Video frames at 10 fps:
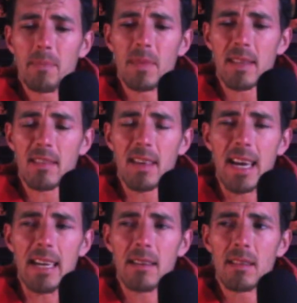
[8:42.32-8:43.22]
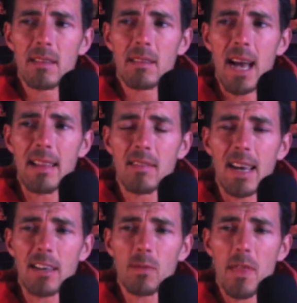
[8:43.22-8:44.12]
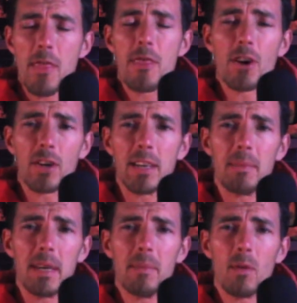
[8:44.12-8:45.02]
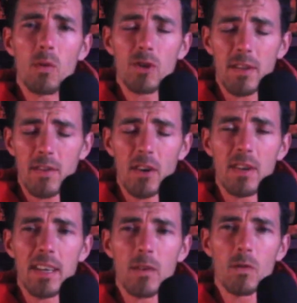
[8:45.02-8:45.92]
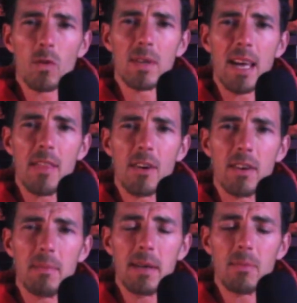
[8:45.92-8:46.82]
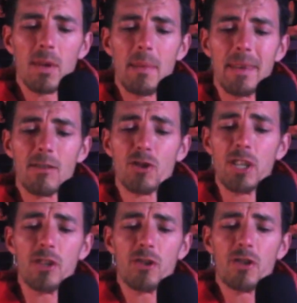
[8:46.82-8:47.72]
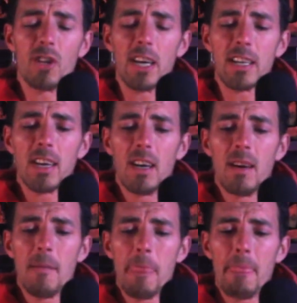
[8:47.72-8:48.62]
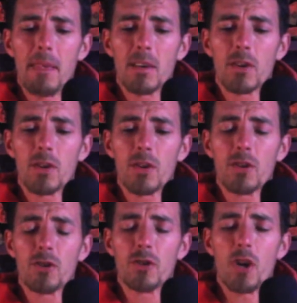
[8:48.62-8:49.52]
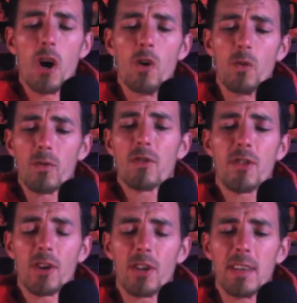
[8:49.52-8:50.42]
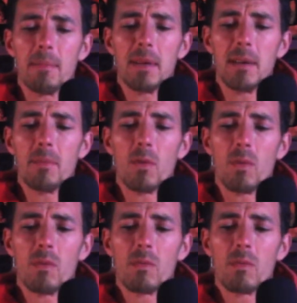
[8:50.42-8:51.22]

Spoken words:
let's say, had sex with 30 people, she's 30 years old and had 30 people, that means she like chose 30 people,